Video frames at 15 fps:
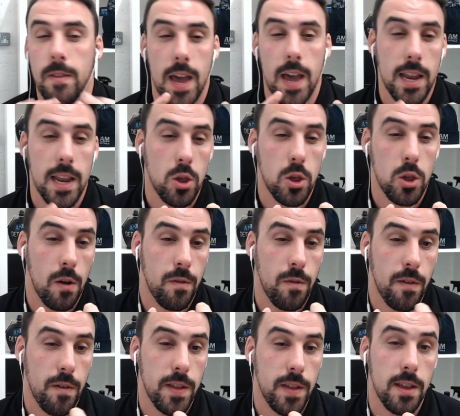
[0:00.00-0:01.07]
The LHR
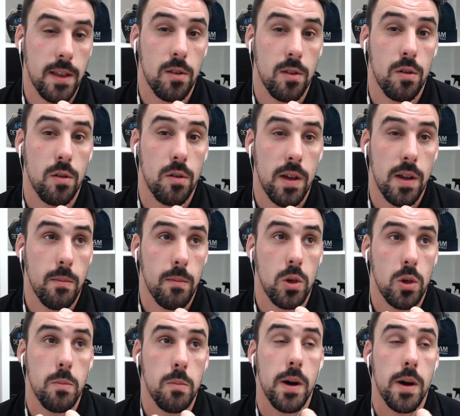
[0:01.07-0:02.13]
15 is a great
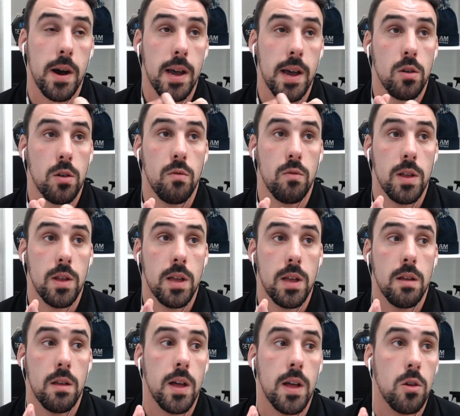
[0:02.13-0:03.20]
machine, but I actually really
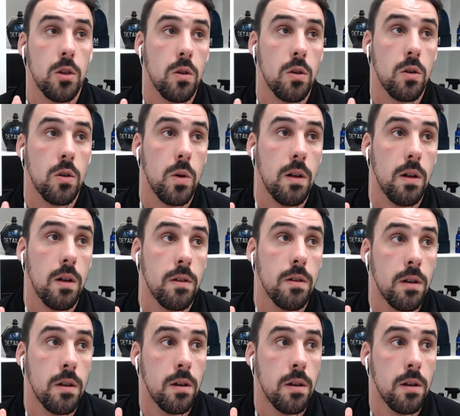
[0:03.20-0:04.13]
love the LHR 12.